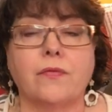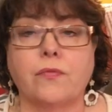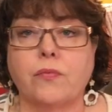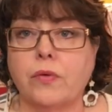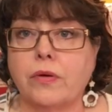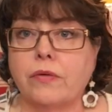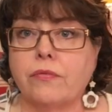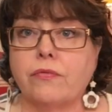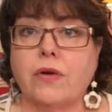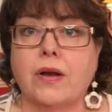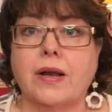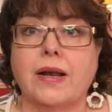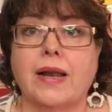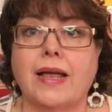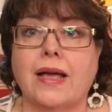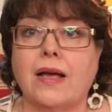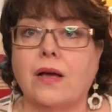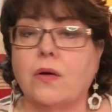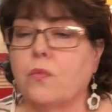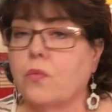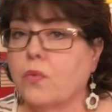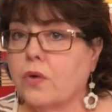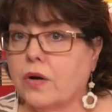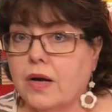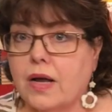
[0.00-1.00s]
If we run
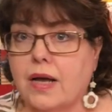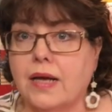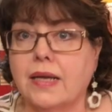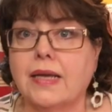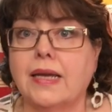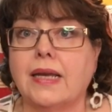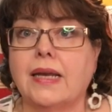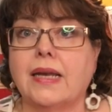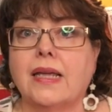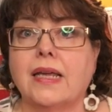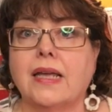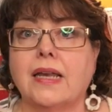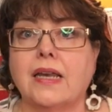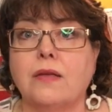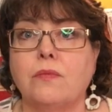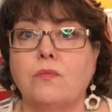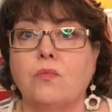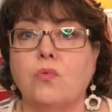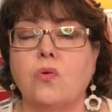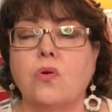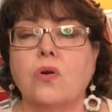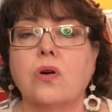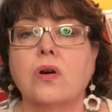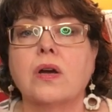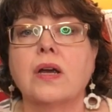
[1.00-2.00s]
out, we're not getting any
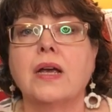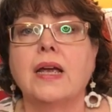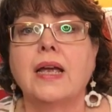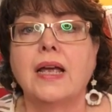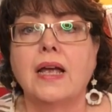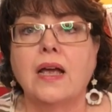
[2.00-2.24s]
more.